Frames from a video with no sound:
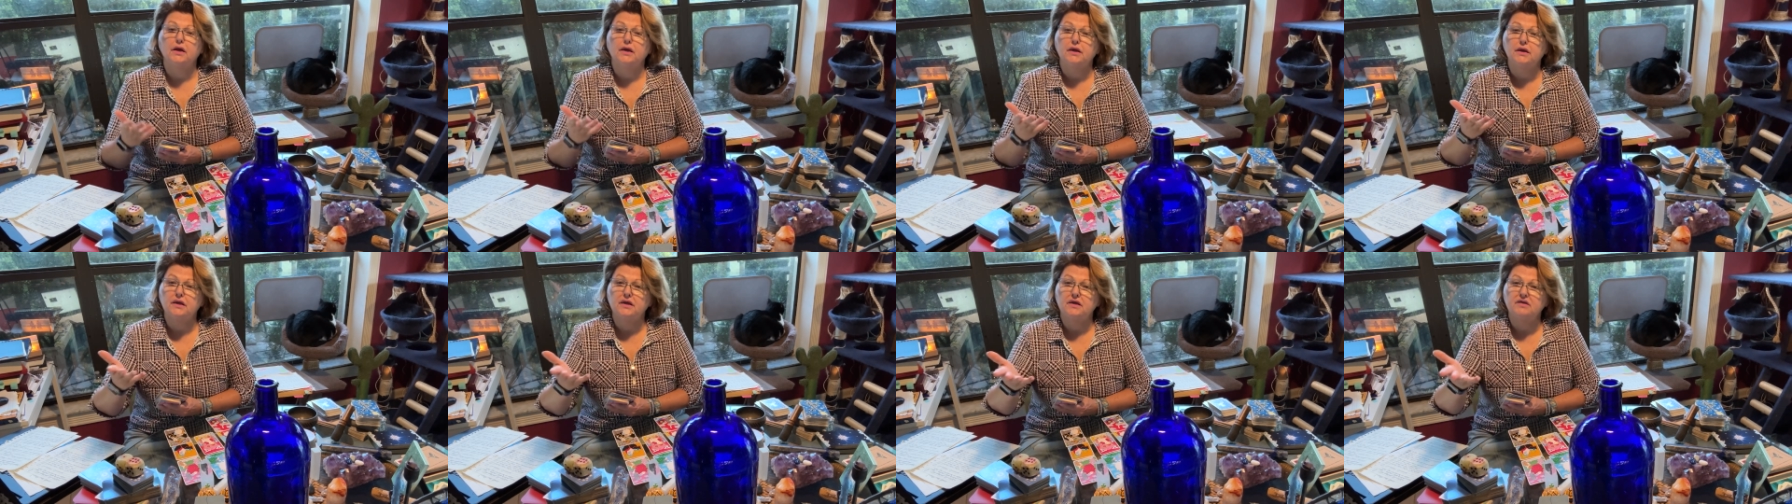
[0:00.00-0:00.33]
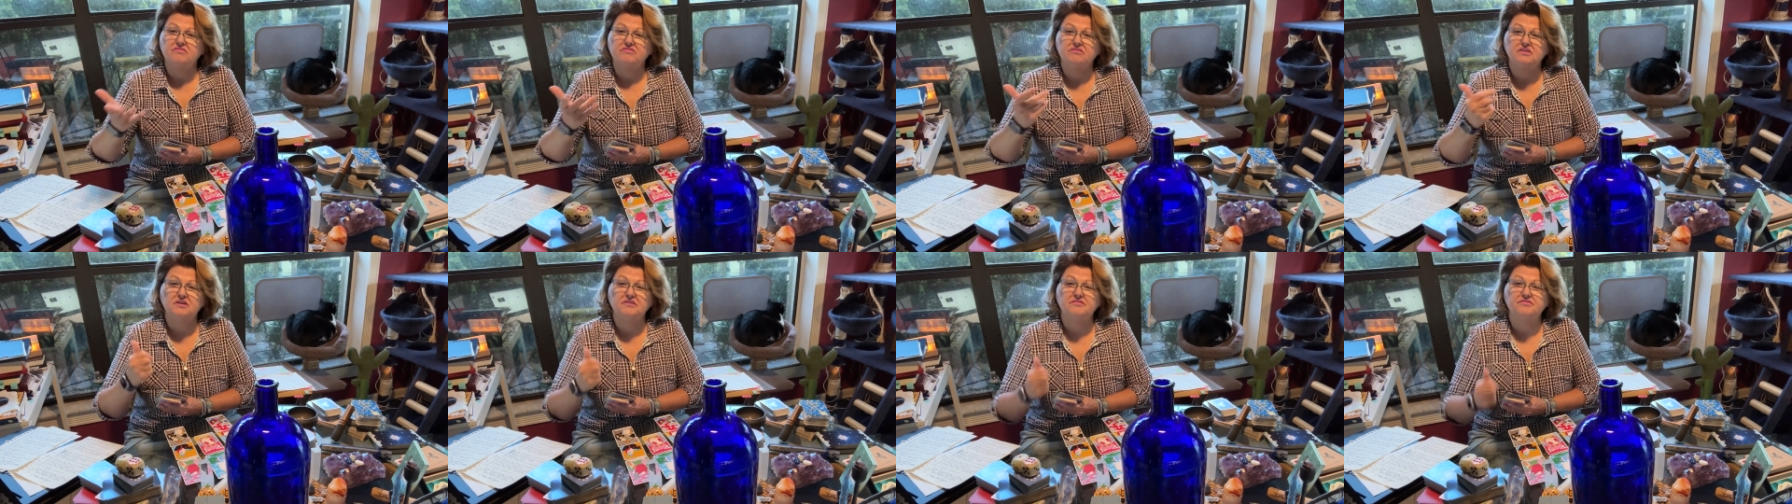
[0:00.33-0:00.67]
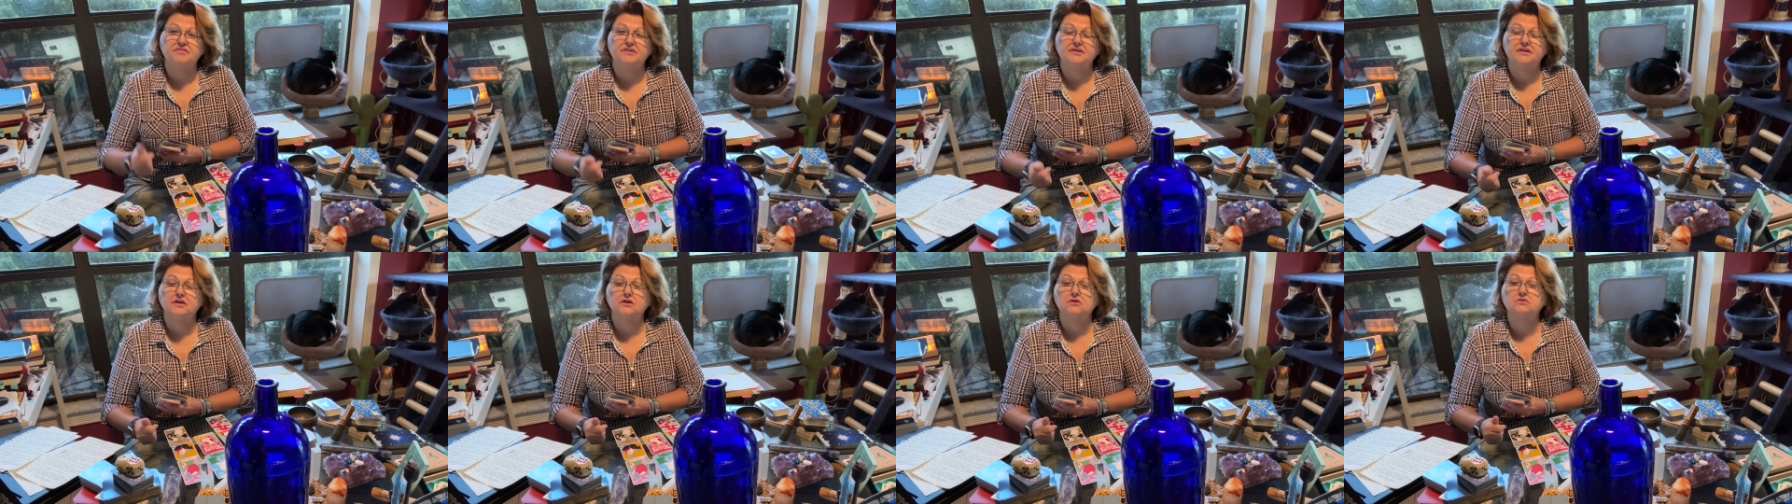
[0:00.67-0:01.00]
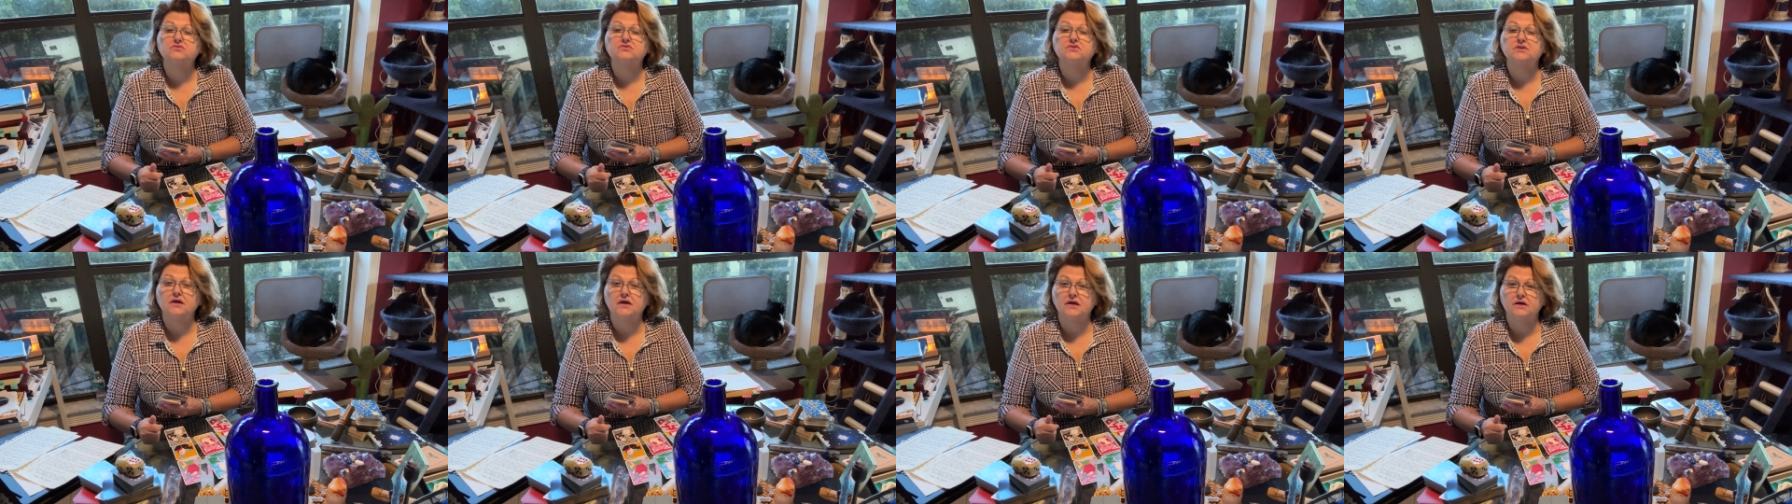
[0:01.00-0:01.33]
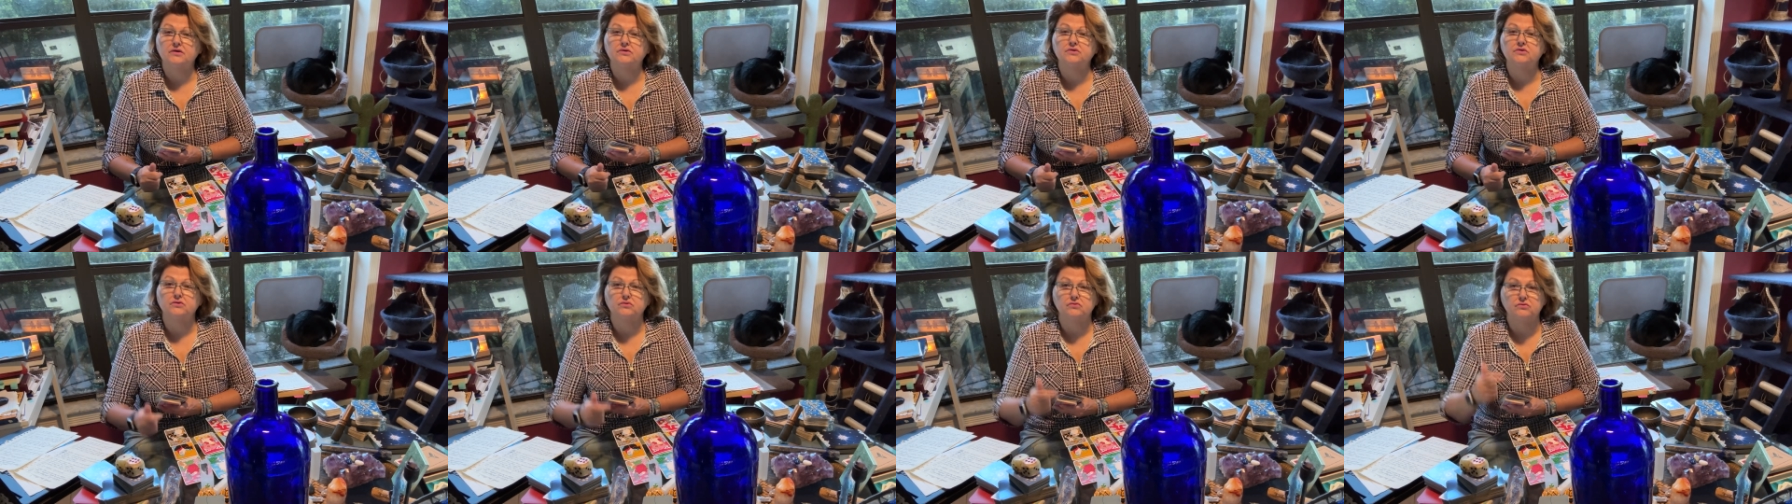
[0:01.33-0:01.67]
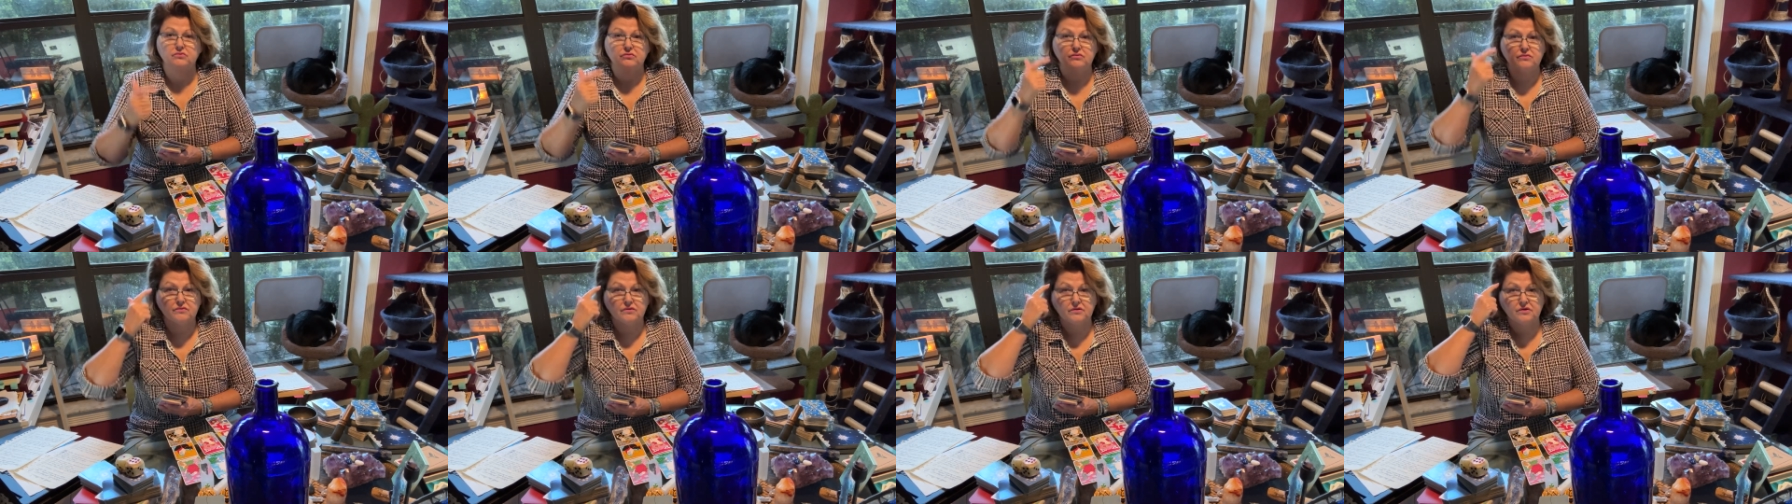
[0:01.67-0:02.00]
Even if they don't tell you,
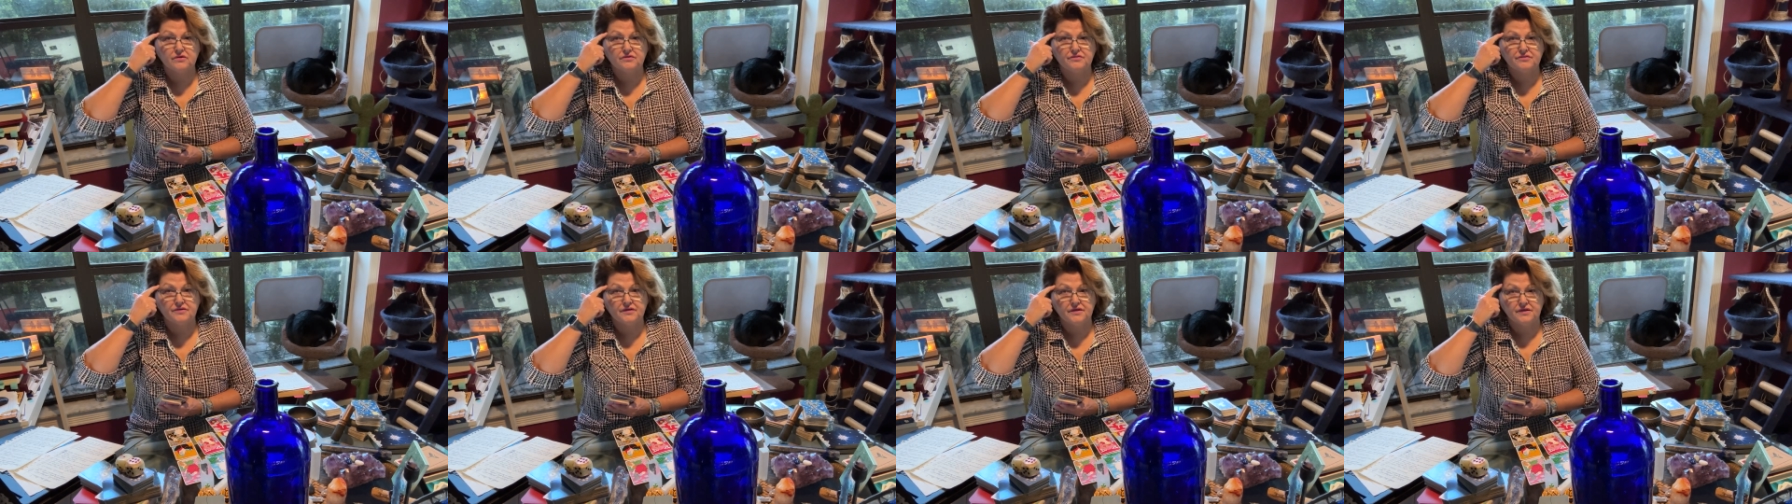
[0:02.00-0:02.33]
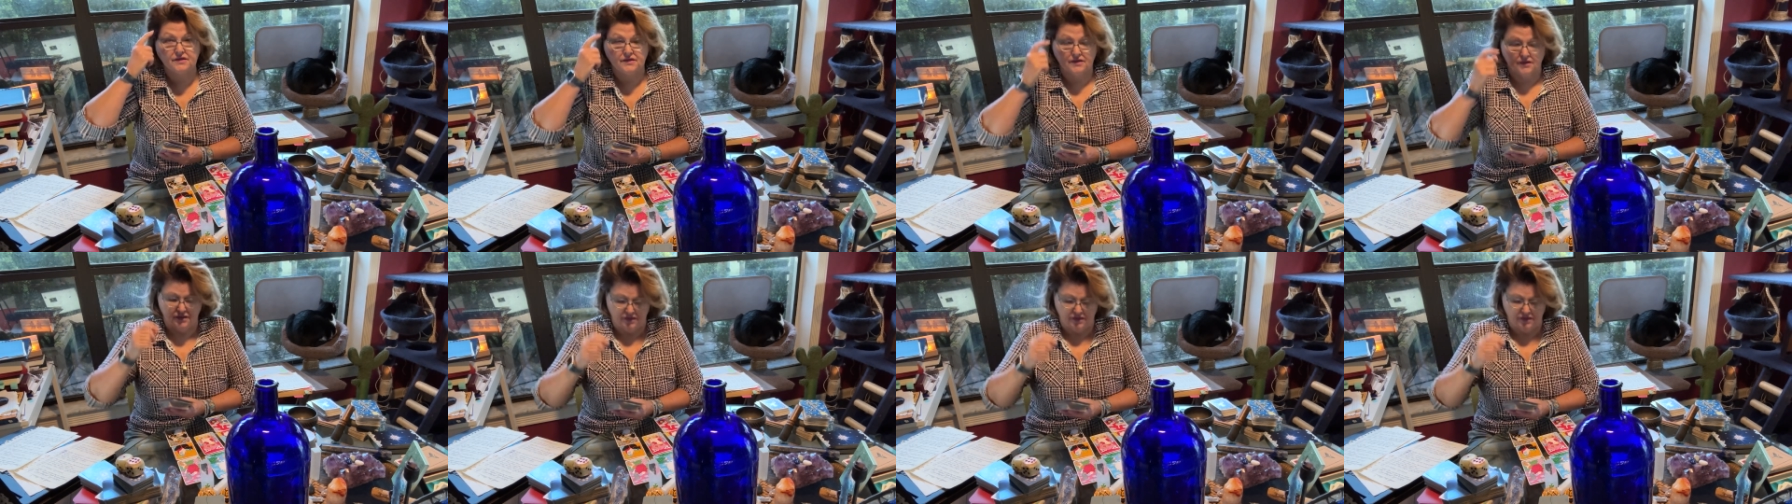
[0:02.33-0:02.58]
they're thinking